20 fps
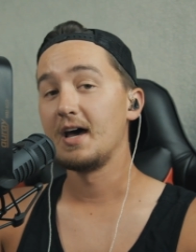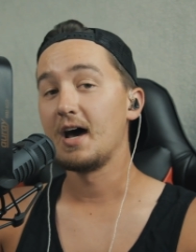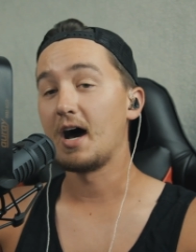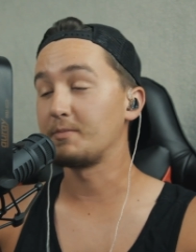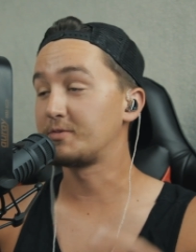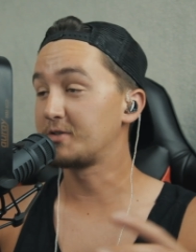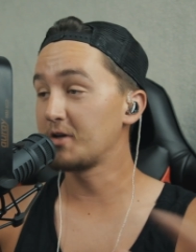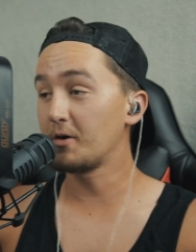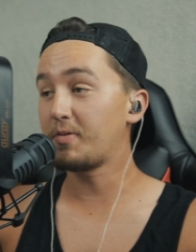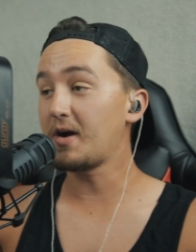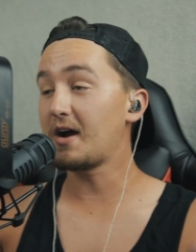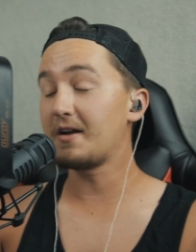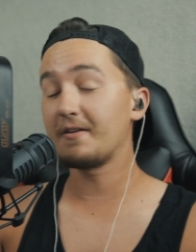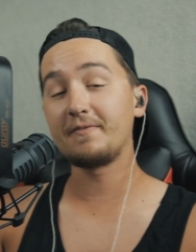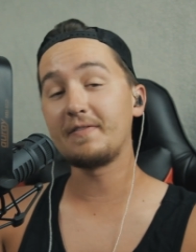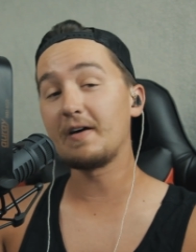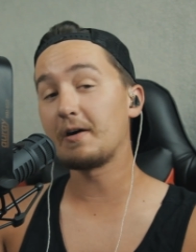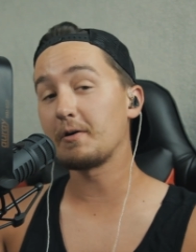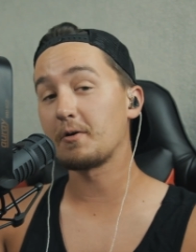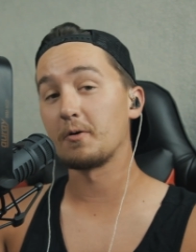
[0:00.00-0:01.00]
I'm so proud
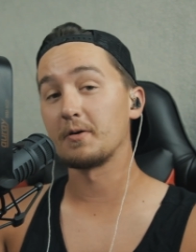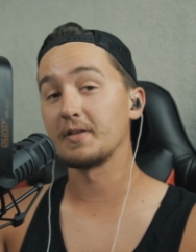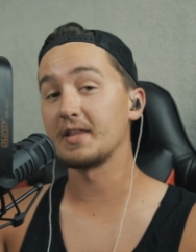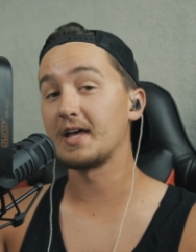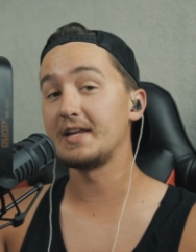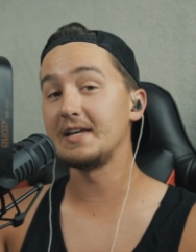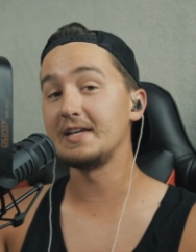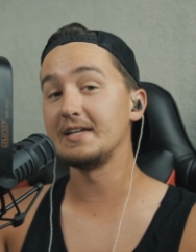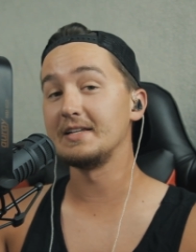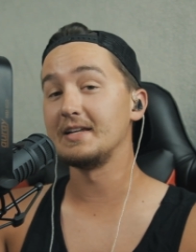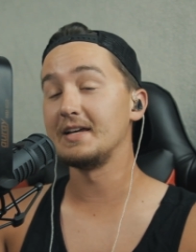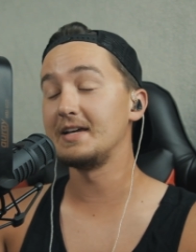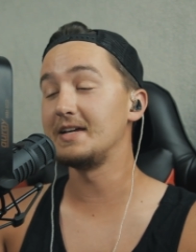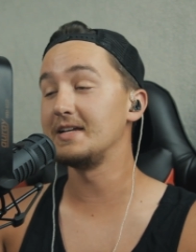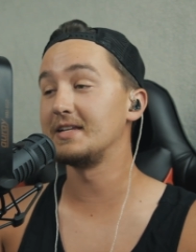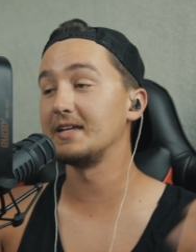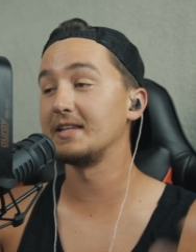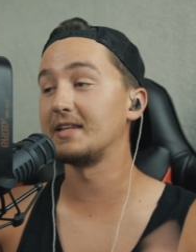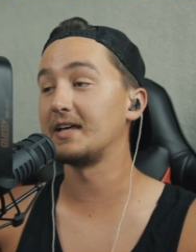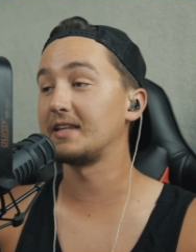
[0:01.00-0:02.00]
of Falcor that he he
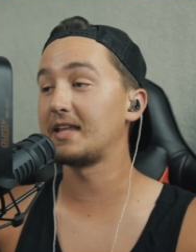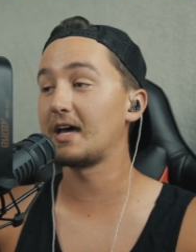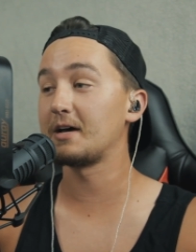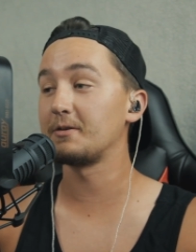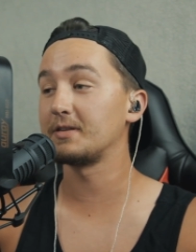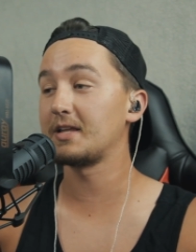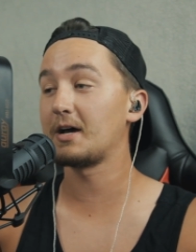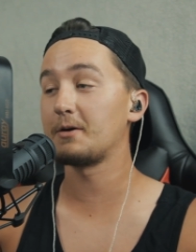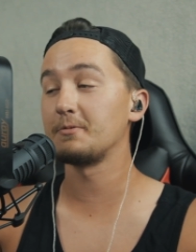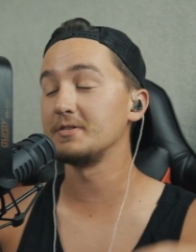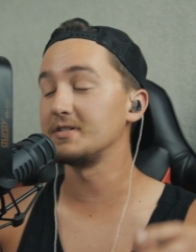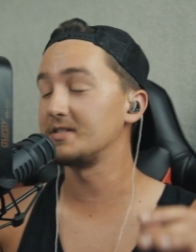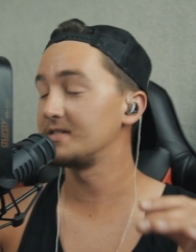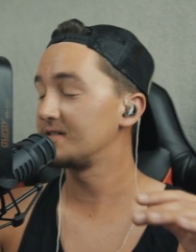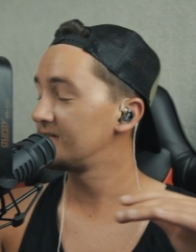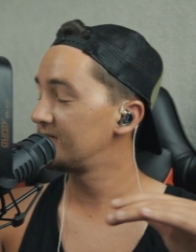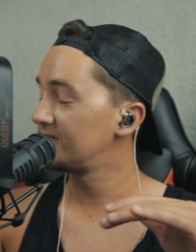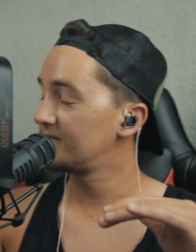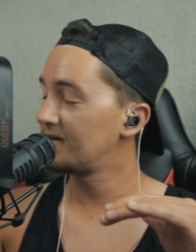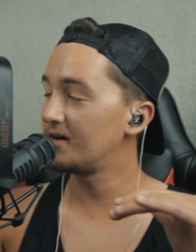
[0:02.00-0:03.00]
did that. That that was
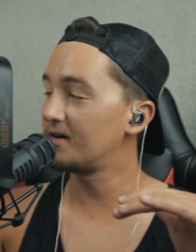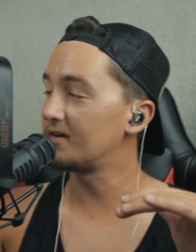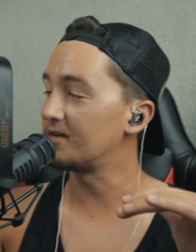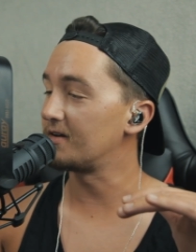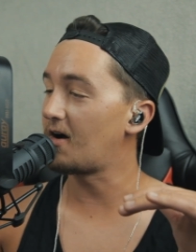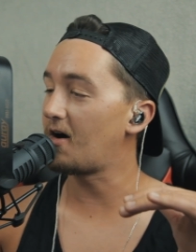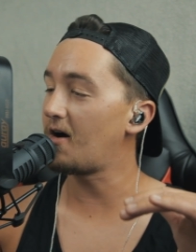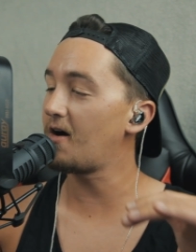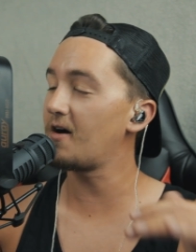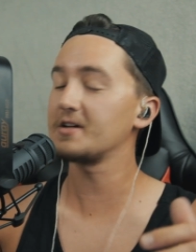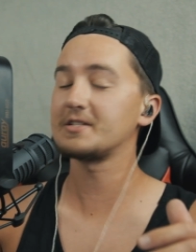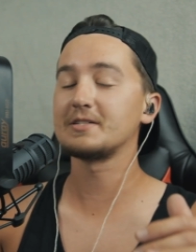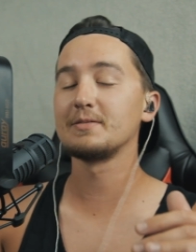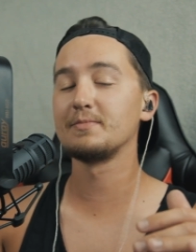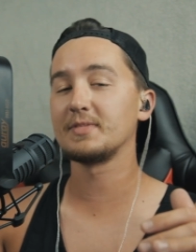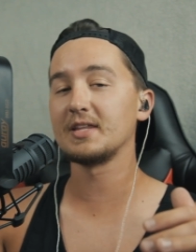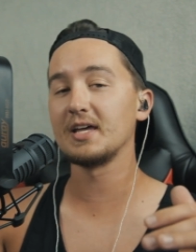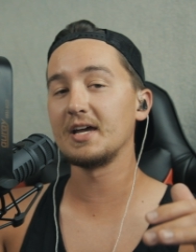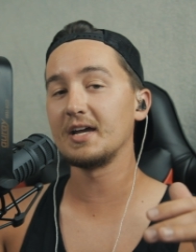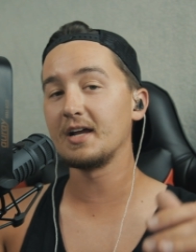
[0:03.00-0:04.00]
an
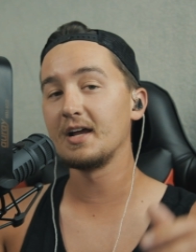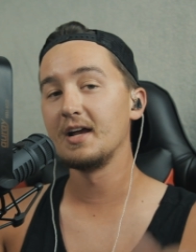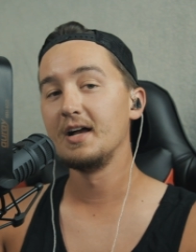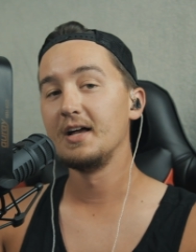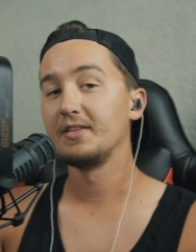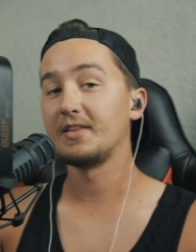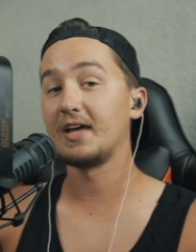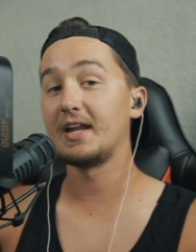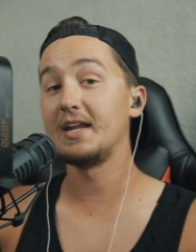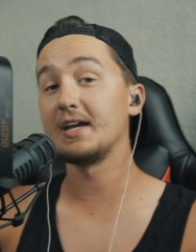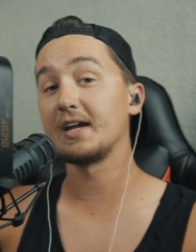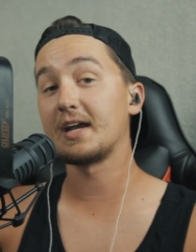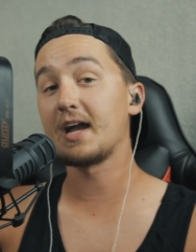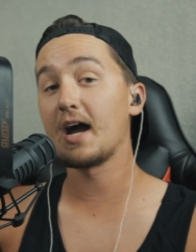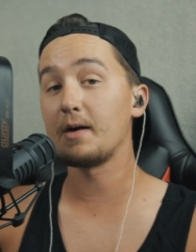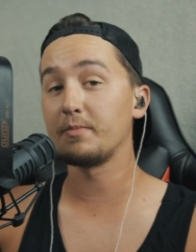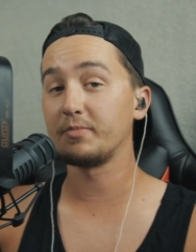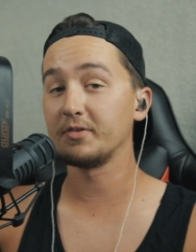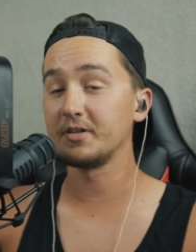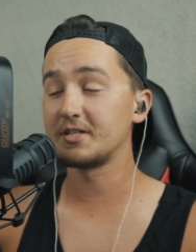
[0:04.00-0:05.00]
awesome thing that he
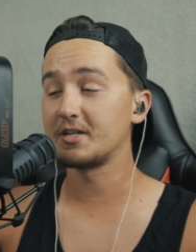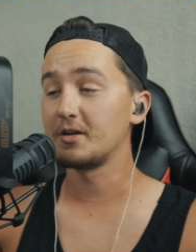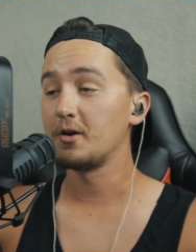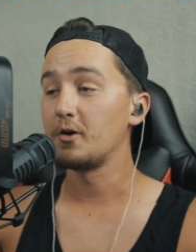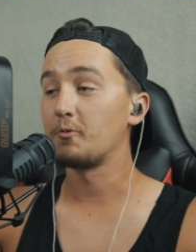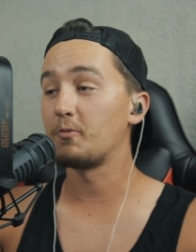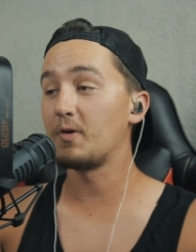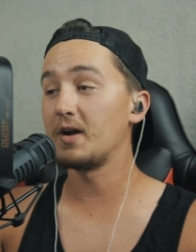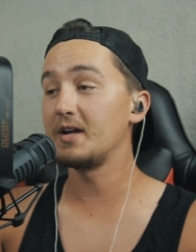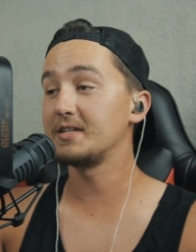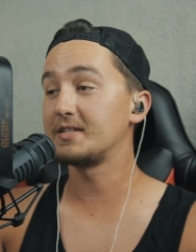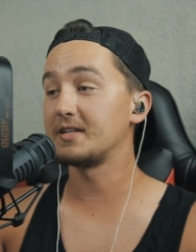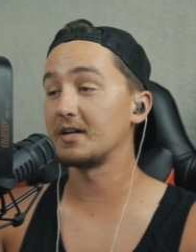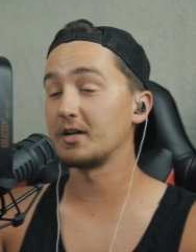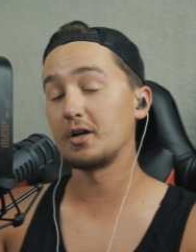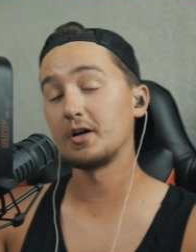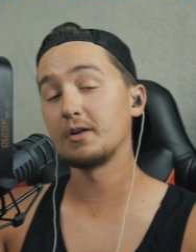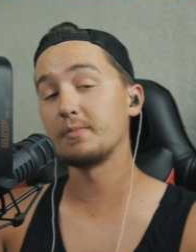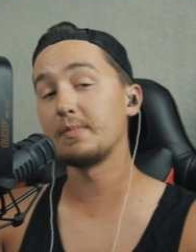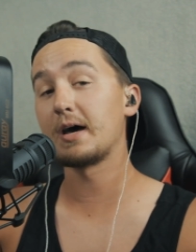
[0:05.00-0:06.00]
accomplished, raised a
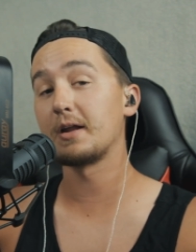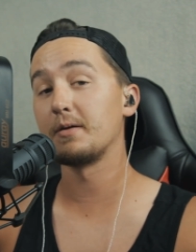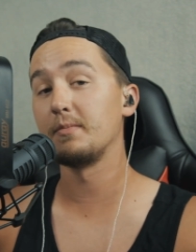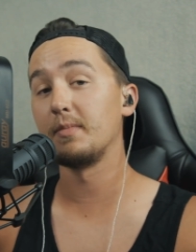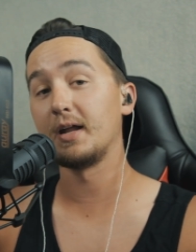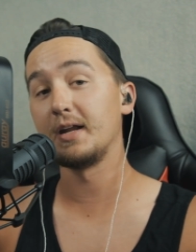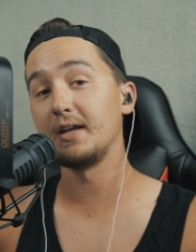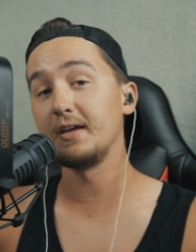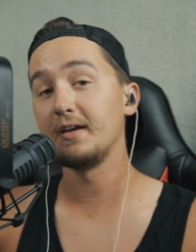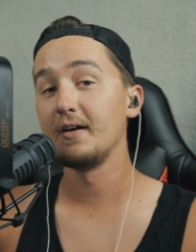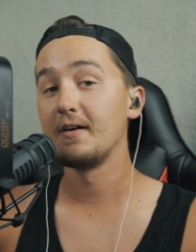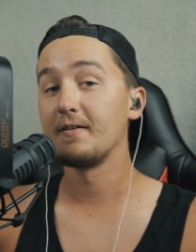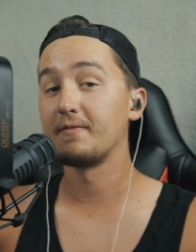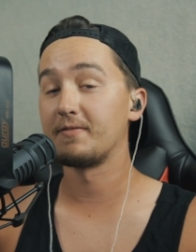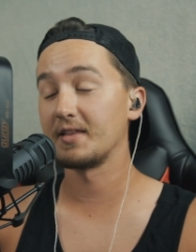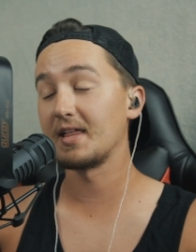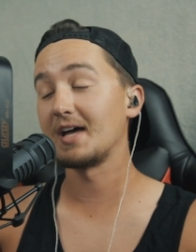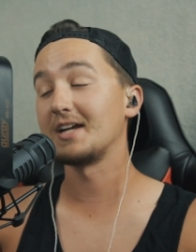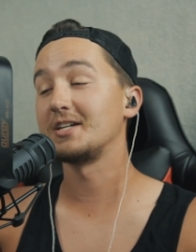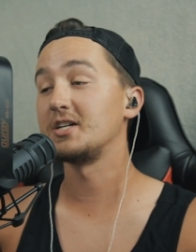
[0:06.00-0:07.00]
good amount of money
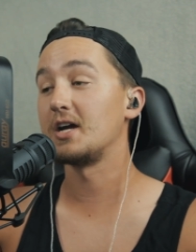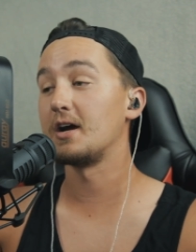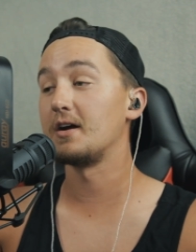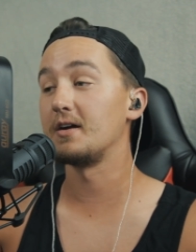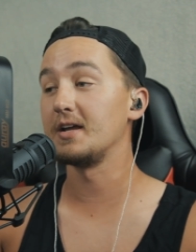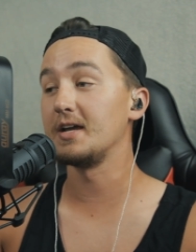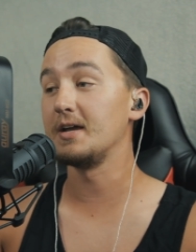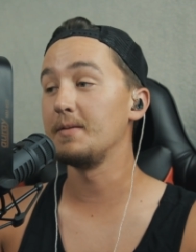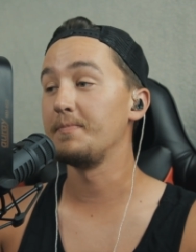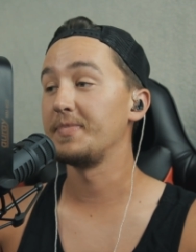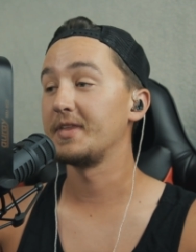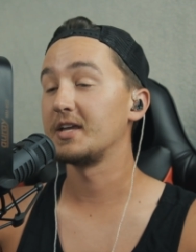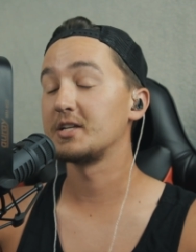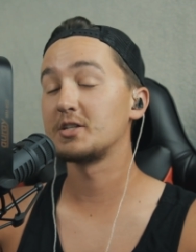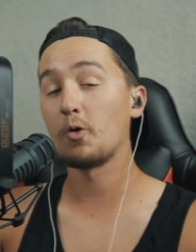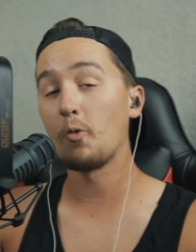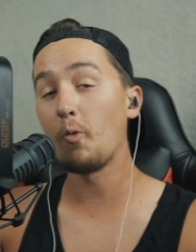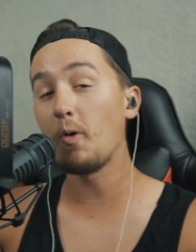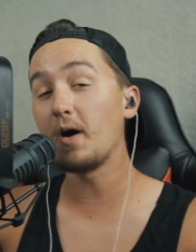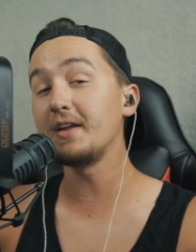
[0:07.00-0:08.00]
for that charity.
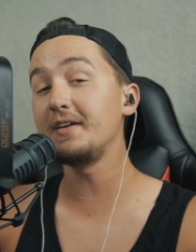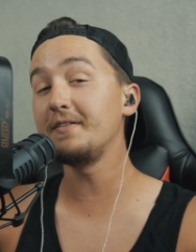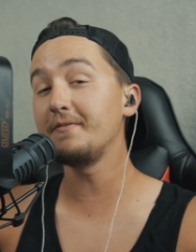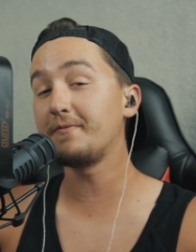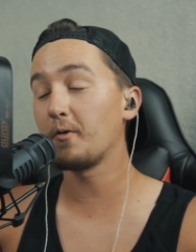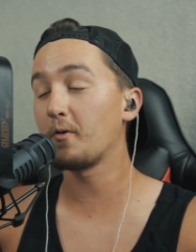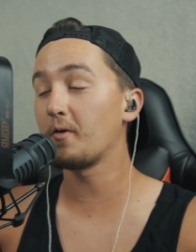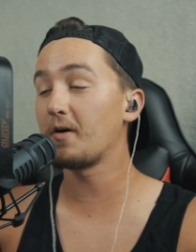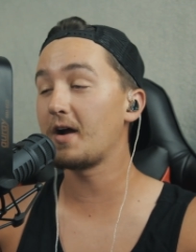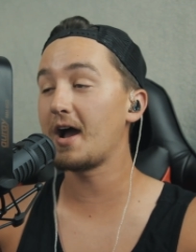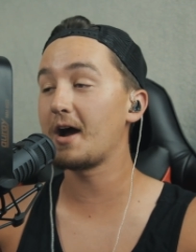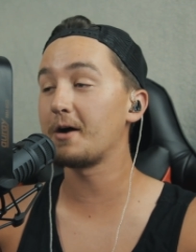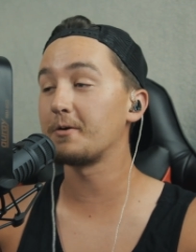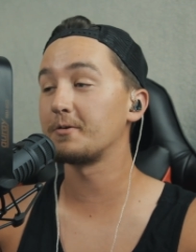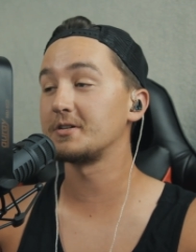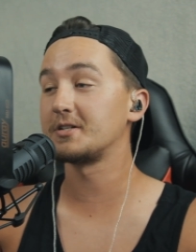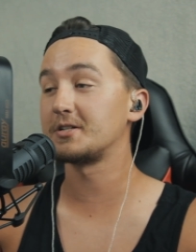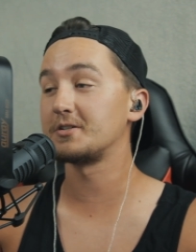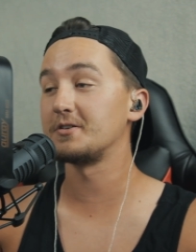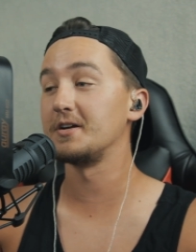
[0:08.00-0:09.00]
24
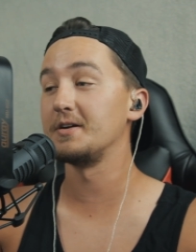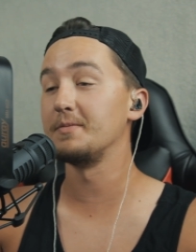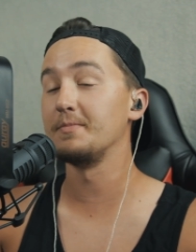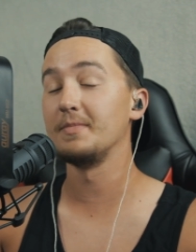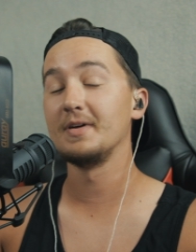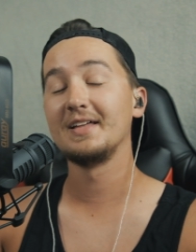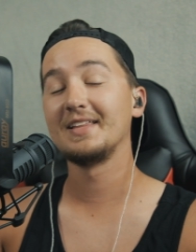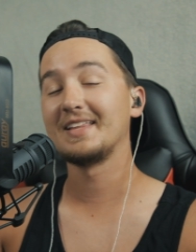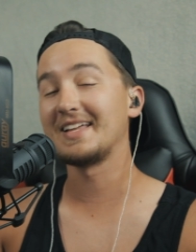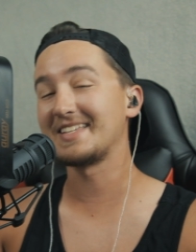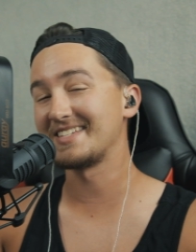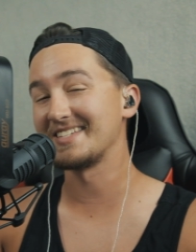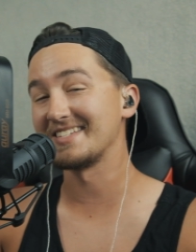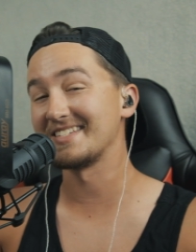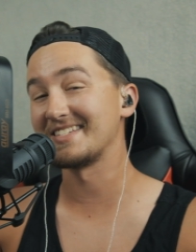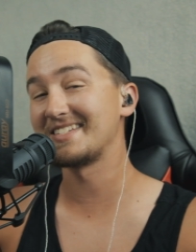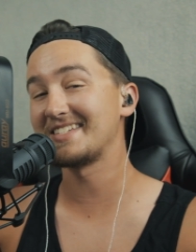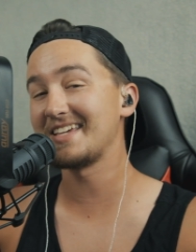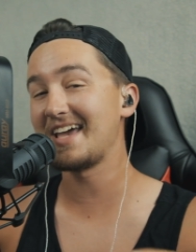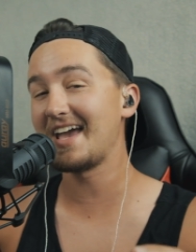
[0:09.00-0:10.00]
hour stream. That's
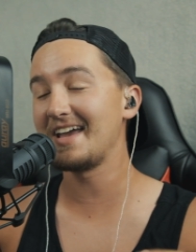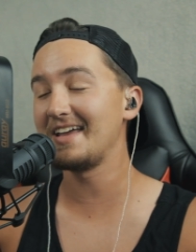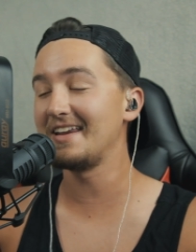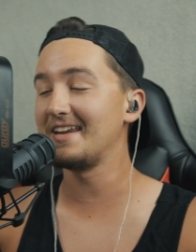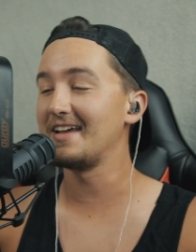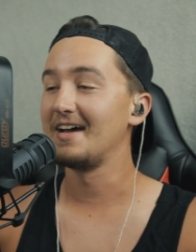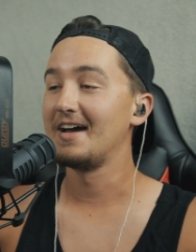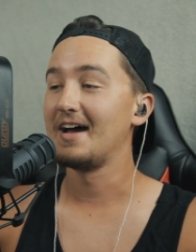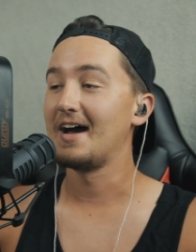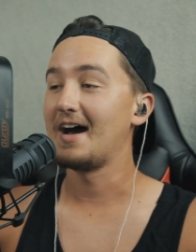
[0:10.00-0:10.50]
insane.